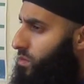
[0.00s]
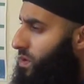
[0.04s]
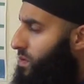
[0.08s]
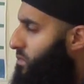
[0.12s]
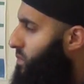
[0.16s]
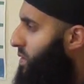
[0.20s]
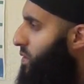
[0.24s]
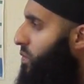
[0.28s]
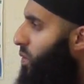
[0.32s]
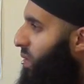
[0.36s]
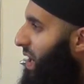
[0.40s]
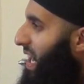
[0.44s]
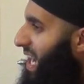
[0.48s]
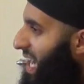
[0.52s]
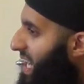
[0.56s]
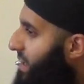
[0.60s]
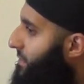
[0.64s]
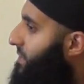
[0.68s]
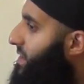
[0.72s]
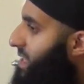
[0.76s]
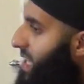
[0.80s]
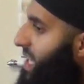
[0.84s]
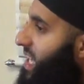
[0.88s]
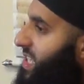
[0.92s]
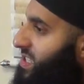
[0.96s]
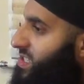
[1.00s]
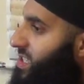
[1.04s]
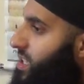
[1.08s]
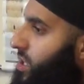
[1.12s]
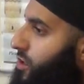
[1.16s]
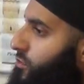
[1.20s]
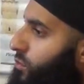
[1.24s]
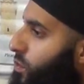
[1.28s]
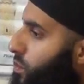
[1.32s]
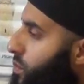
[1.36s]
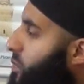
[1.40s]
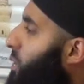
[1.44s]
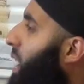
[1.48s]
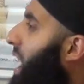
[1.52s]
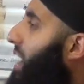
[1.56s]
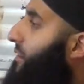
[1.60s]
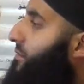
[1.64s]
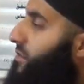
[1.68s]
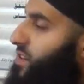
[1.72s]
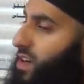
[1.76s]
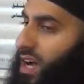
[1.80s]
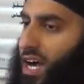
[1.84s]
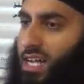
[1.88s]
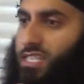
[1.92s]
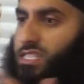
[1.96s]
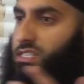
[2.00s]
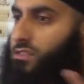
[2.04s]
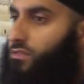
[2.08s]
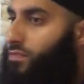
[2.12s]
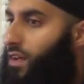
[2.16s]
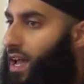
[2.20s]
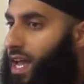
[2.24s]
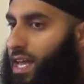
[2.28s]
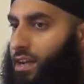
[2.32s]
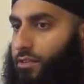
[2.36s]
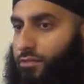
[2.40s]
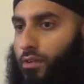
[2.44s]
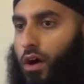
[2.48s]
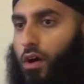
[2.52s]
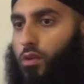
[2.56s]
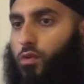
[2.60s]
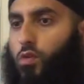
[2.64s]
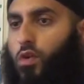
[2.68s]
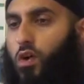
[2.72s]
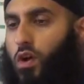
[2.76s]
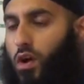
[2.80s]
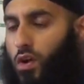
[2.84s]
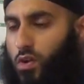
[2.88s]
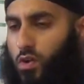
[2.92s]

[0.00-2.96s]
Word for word: We, we're not living in a state of war. We don't have guns flying around.